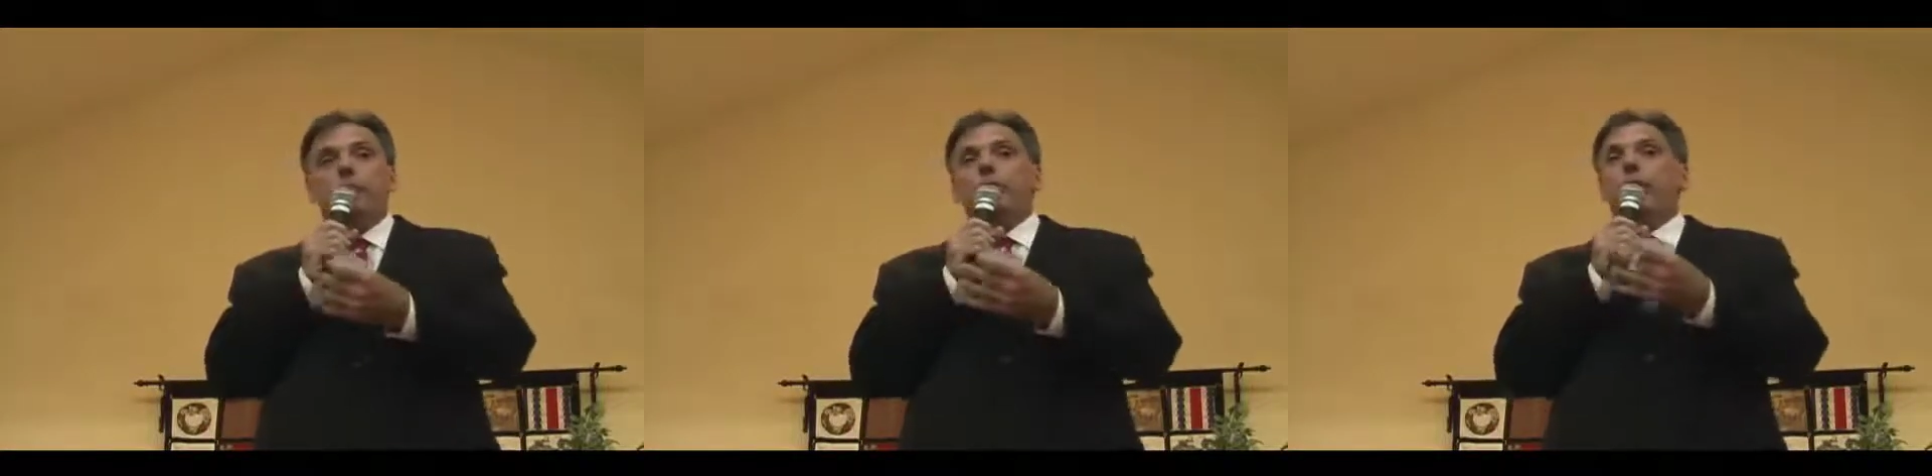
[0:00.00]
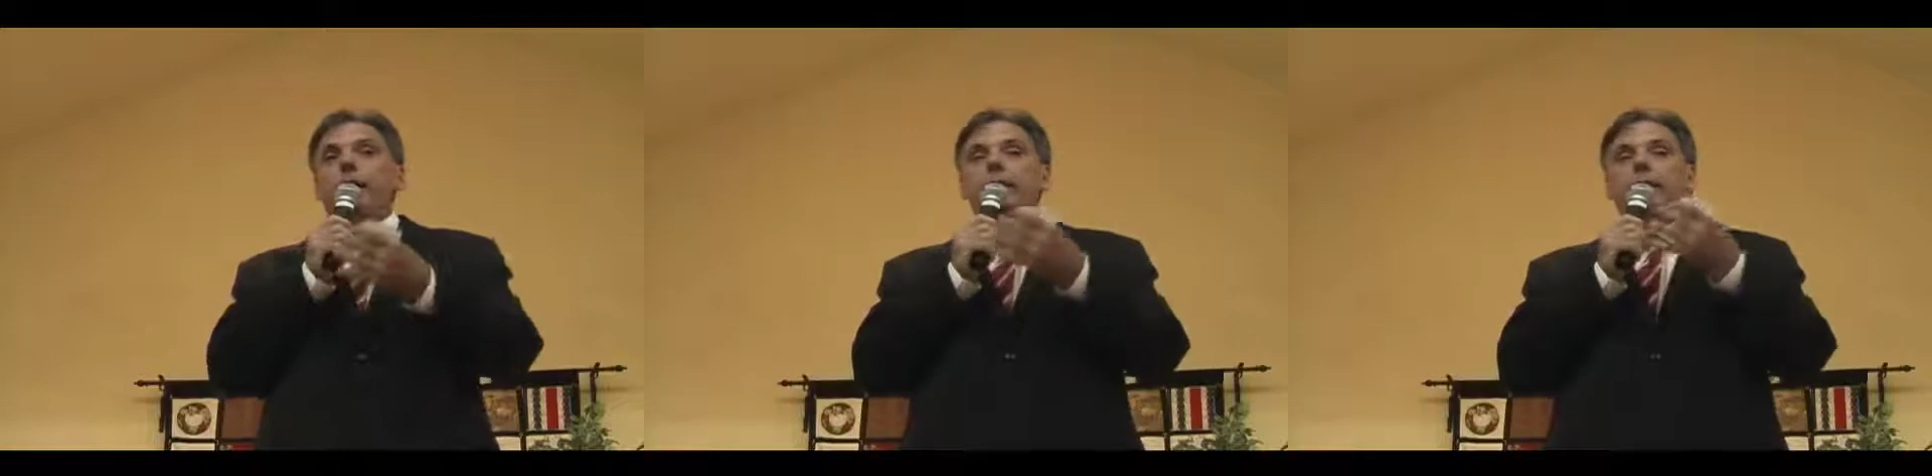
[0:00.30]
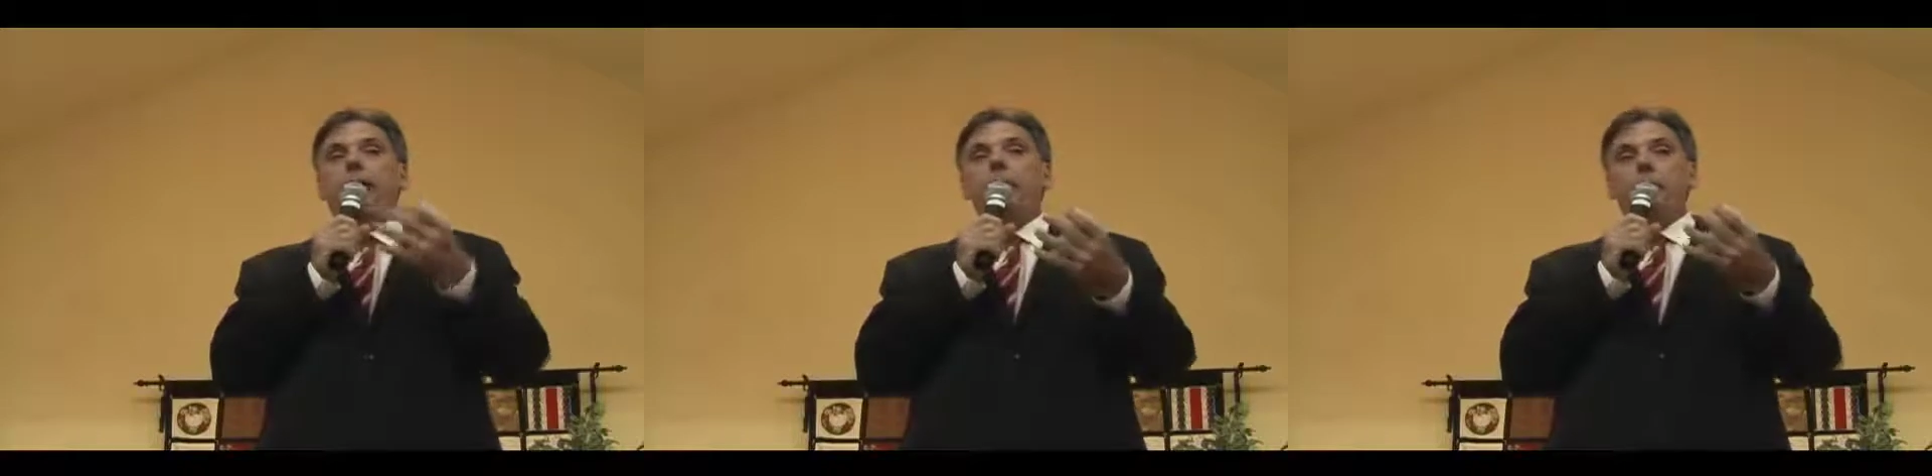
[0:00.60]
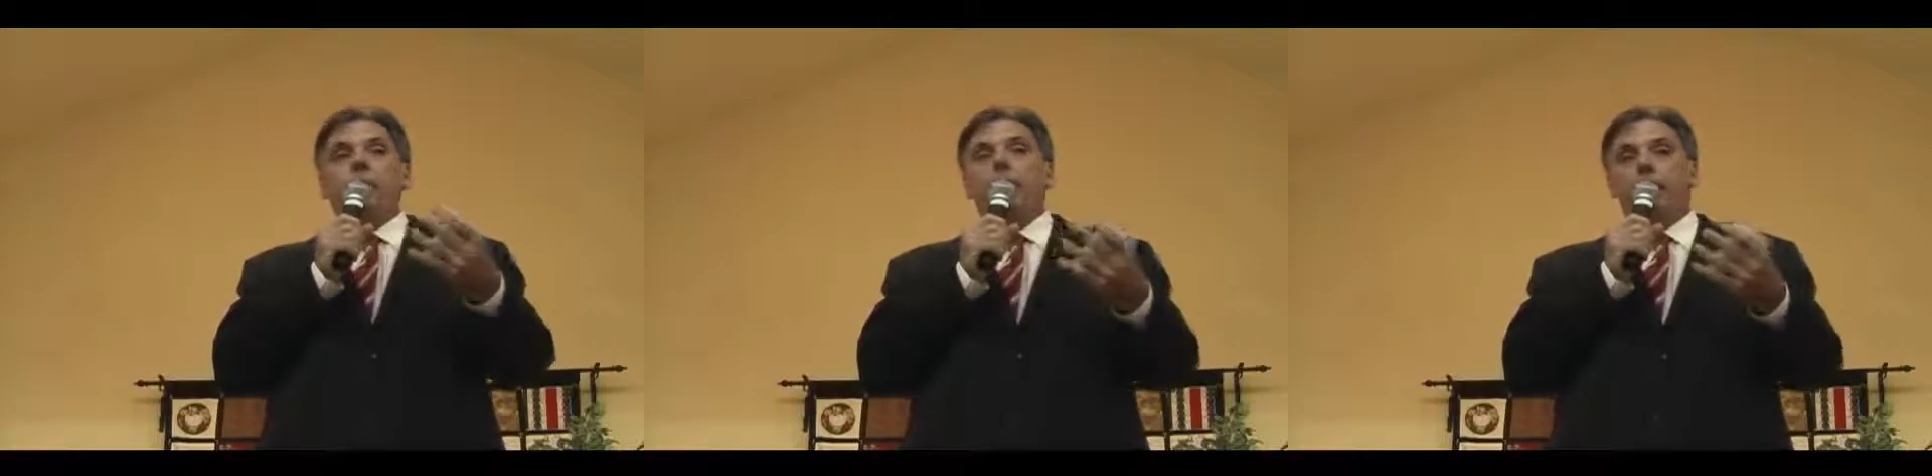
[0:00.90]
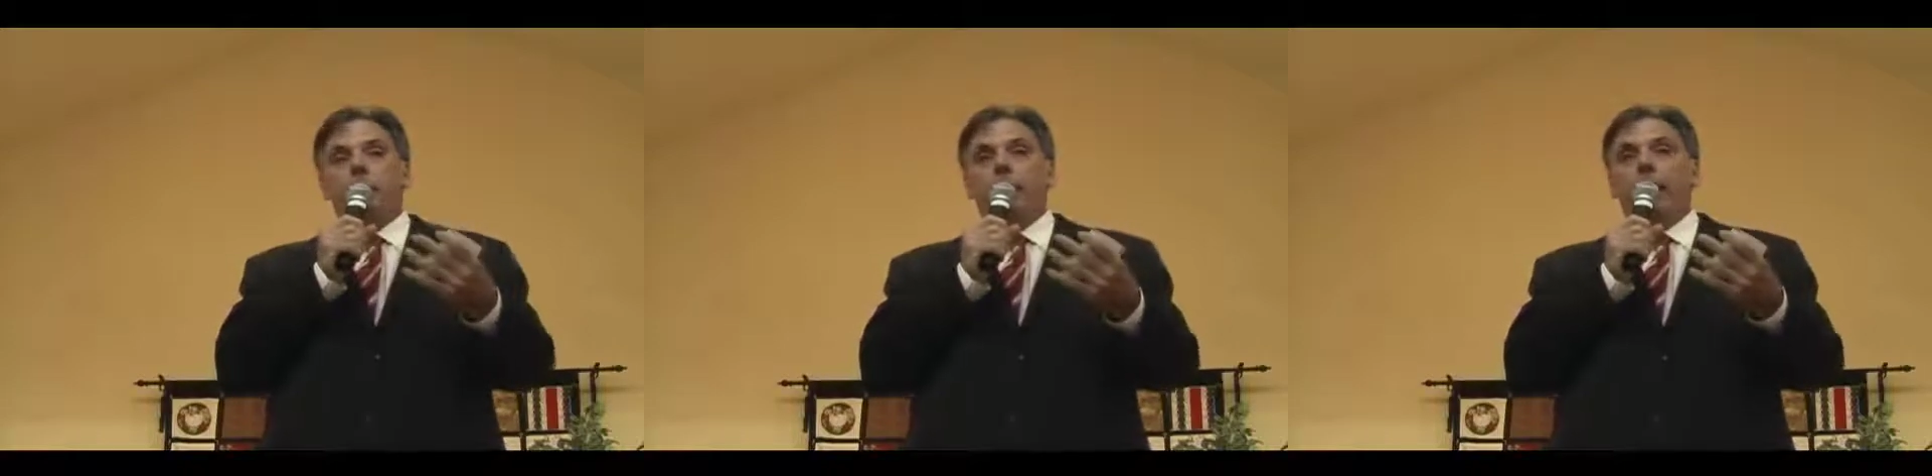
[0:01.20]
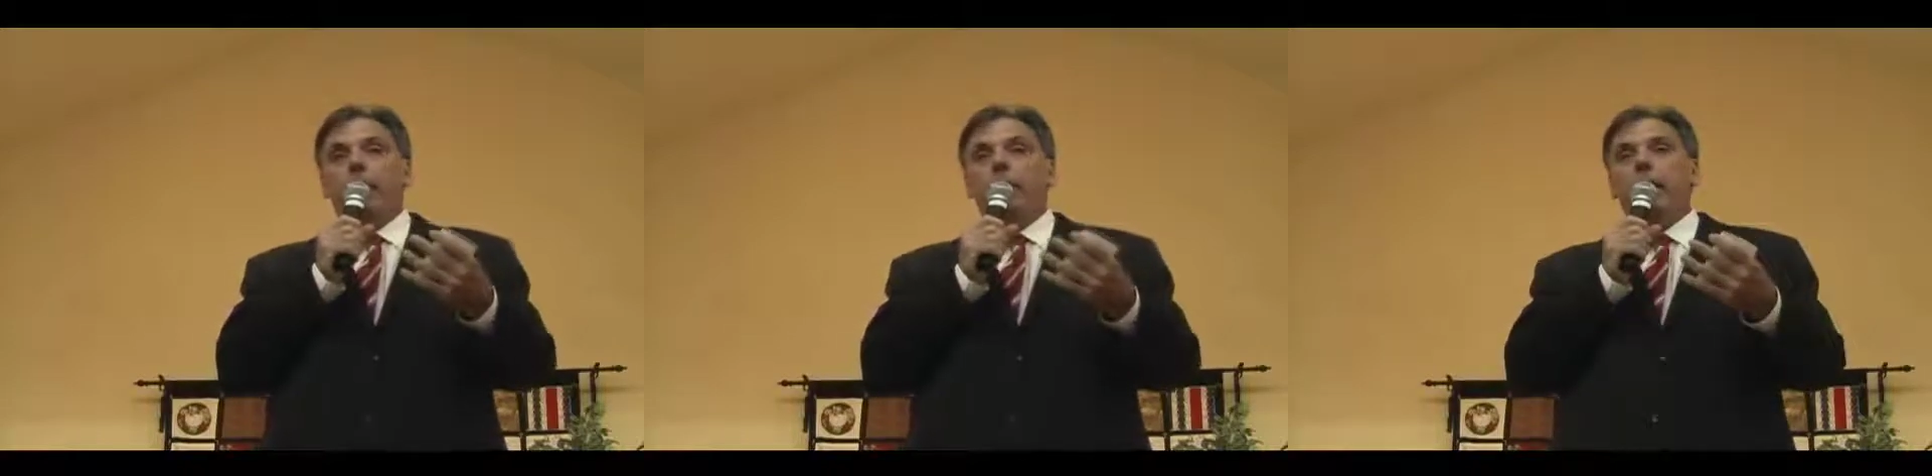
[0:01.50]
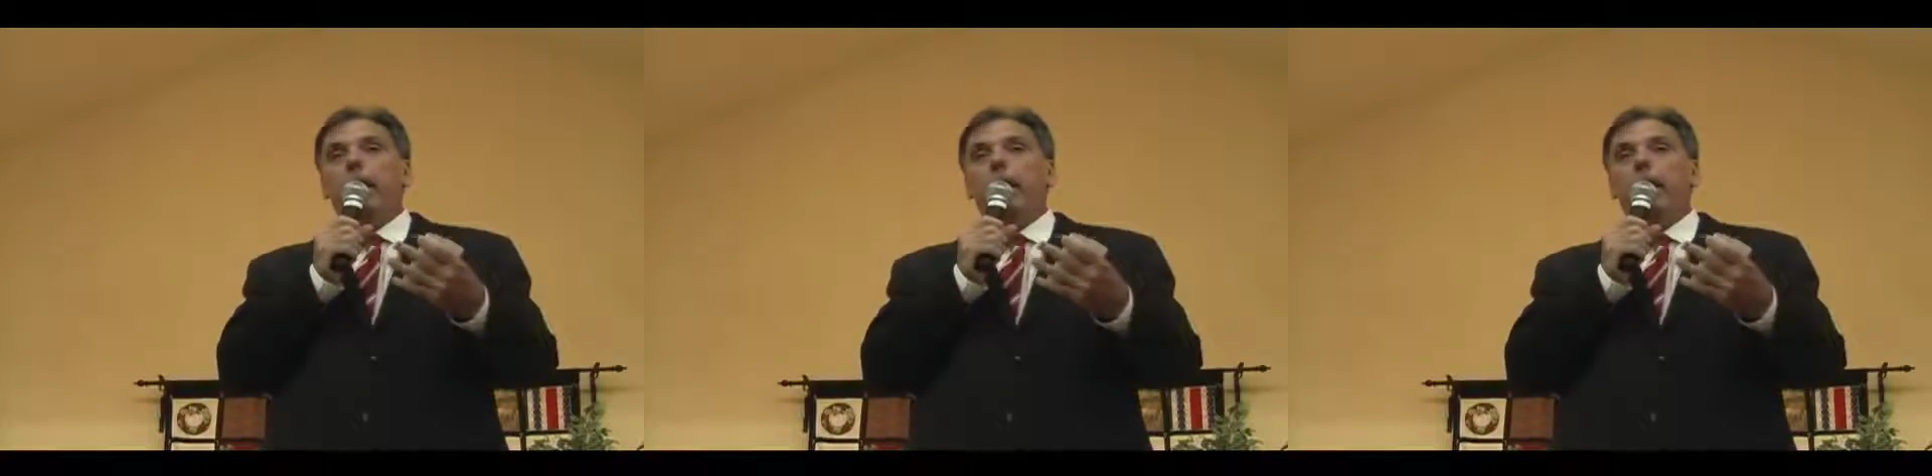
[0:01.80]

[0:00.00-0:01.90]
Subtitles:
to try to stop this program